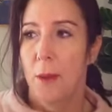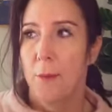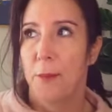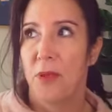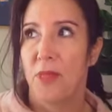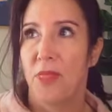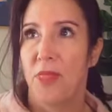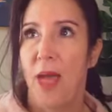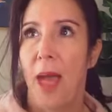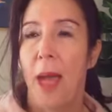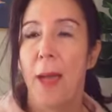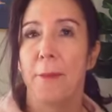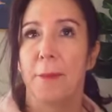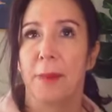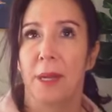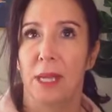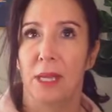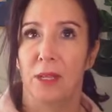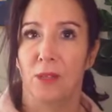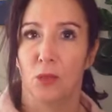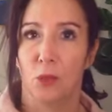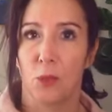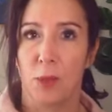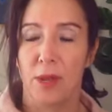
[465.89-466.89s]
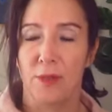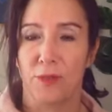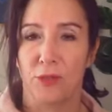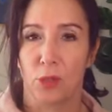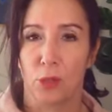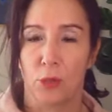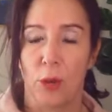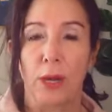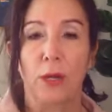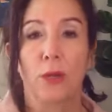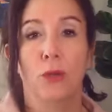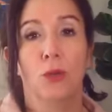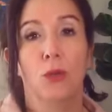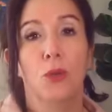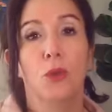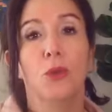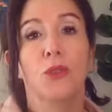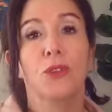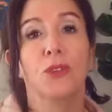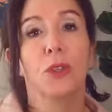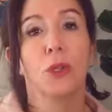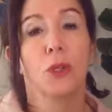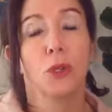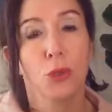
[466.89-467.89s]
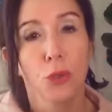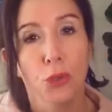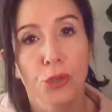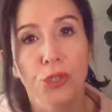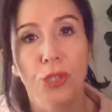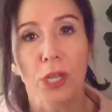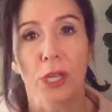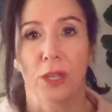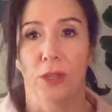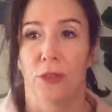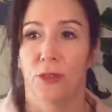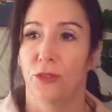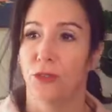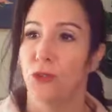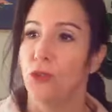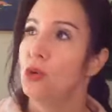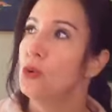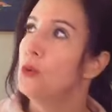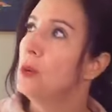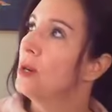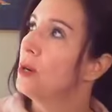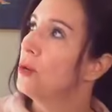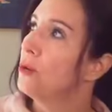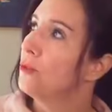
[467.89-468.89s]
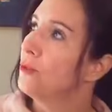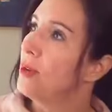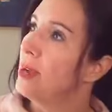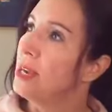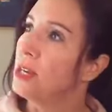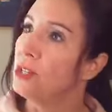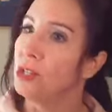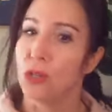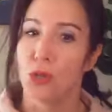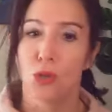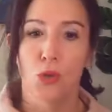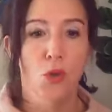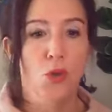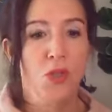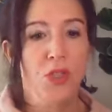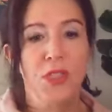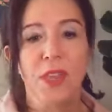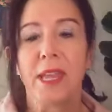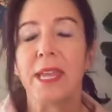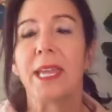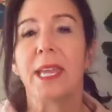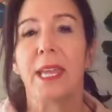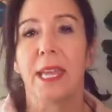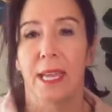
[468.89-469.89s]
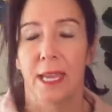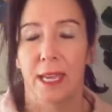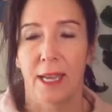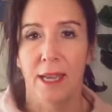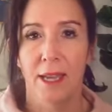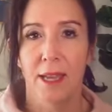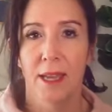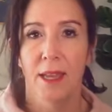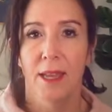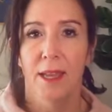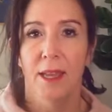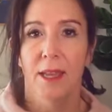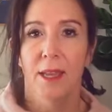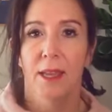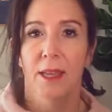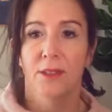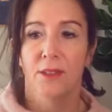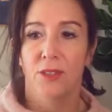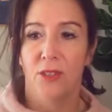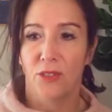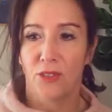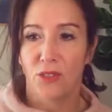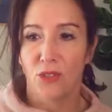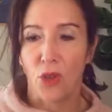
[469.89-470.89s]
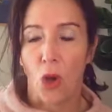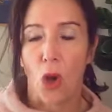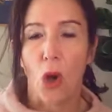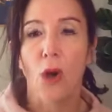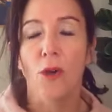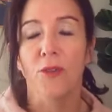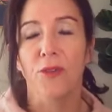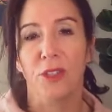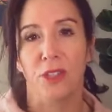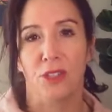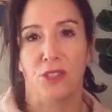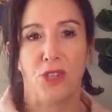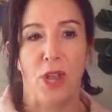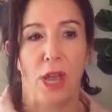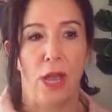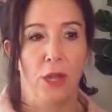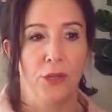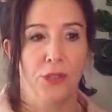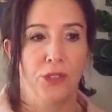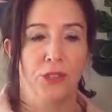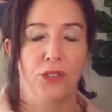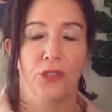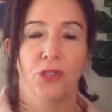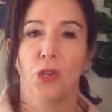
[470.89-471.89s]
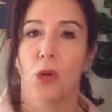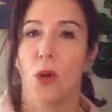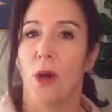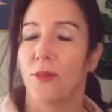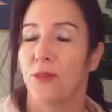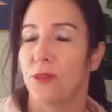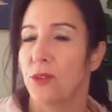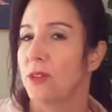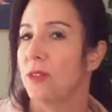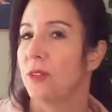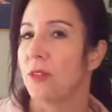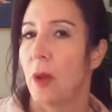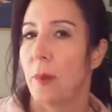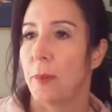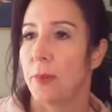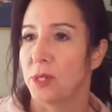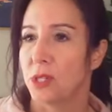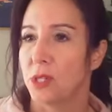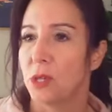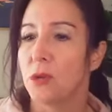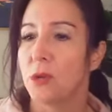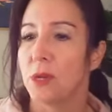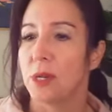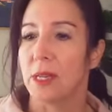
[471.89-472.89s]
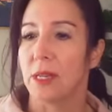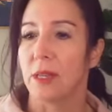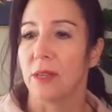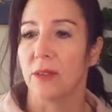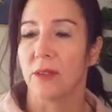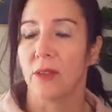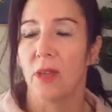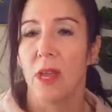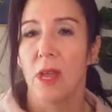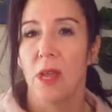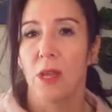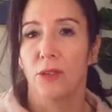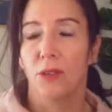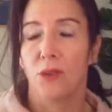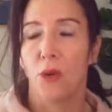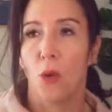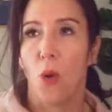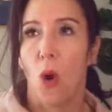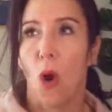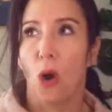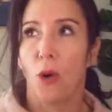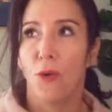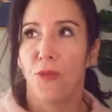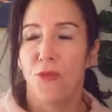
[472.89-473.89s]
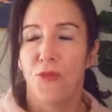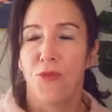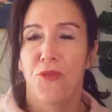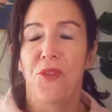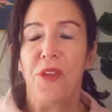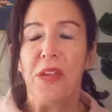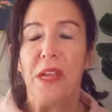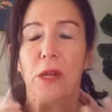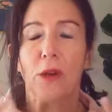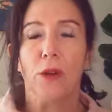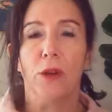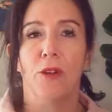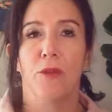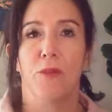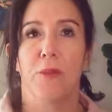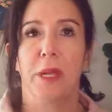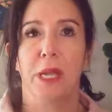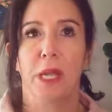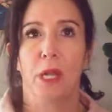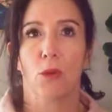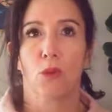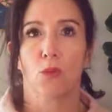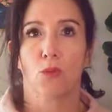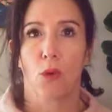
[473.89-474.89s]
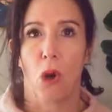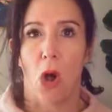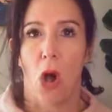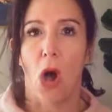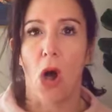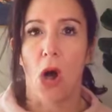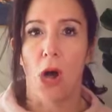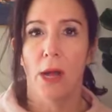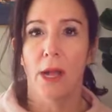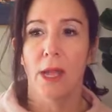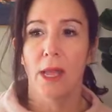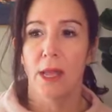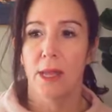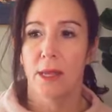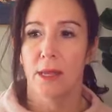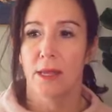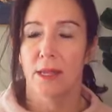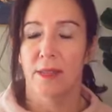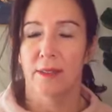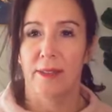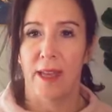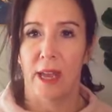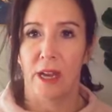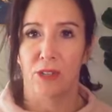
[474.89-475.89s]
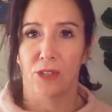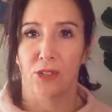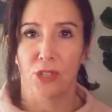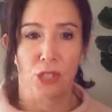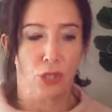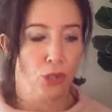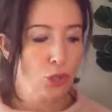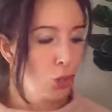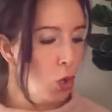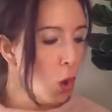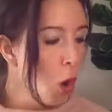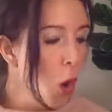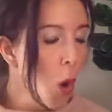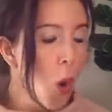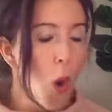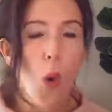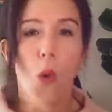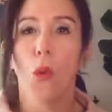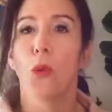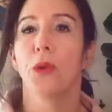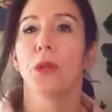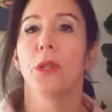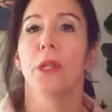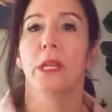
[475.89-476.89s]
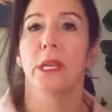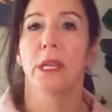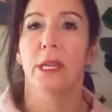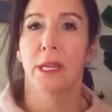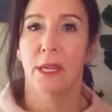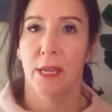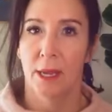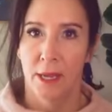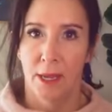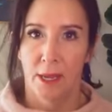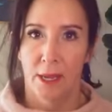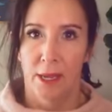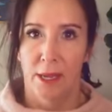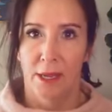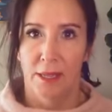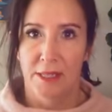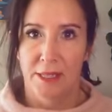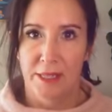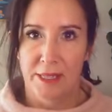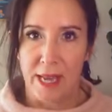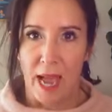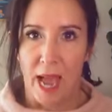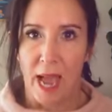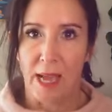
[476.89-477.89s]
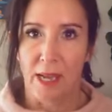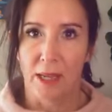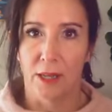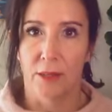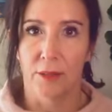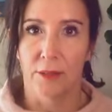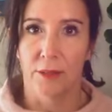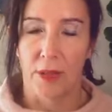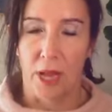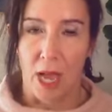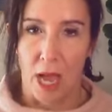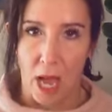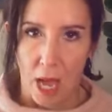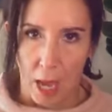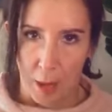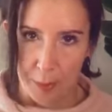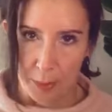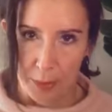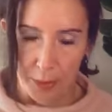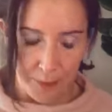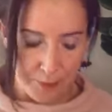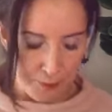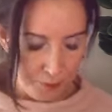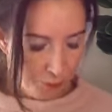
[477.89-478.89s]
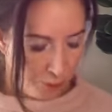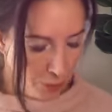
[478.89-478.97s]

But that means we have to create new solutions, new innovation, new thinking to solve these challenges and to go after these opportunities. So our fear of being wrong is actually totally dialed up.